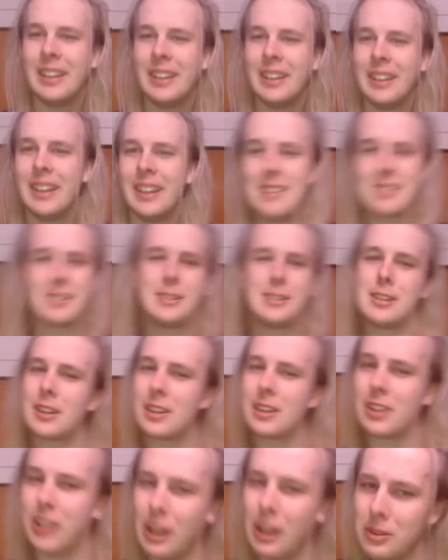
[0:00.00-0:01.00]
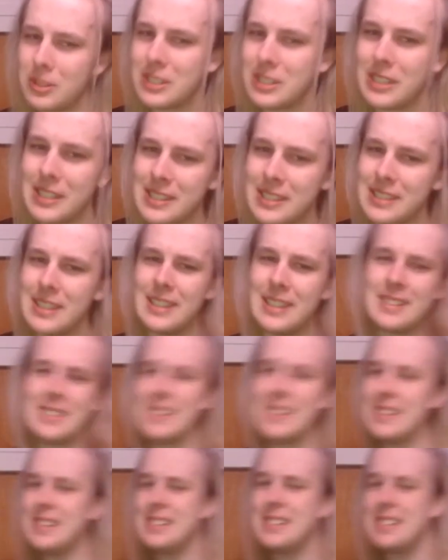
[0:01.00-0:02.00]
It's the closest the
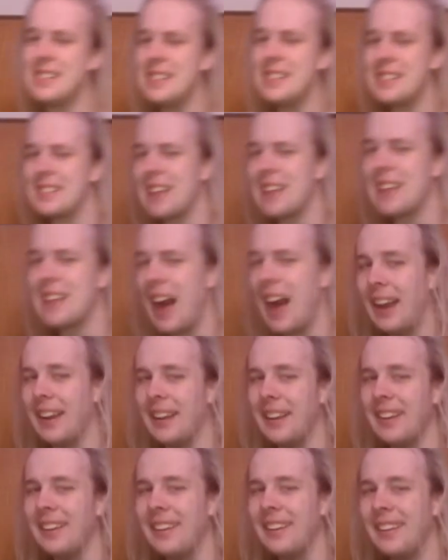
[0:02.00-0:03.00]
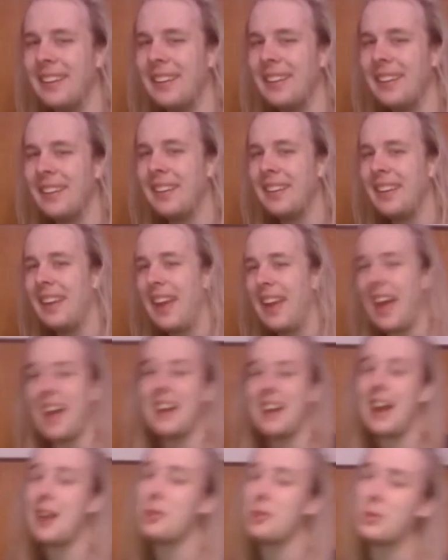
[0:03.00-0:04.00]
DC's gotten,
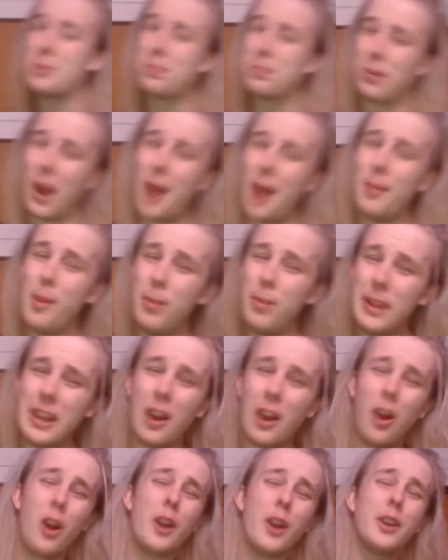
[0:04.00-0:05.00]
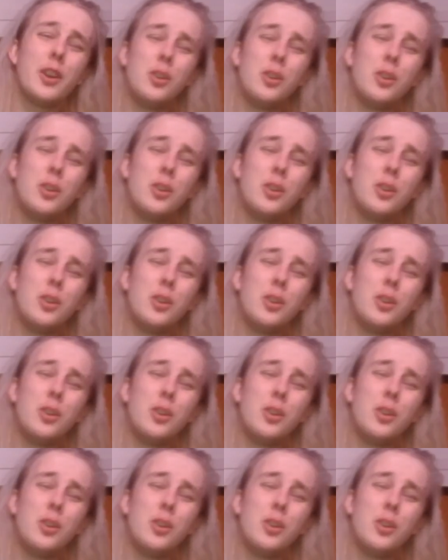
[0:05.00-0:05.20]
and I would probably argue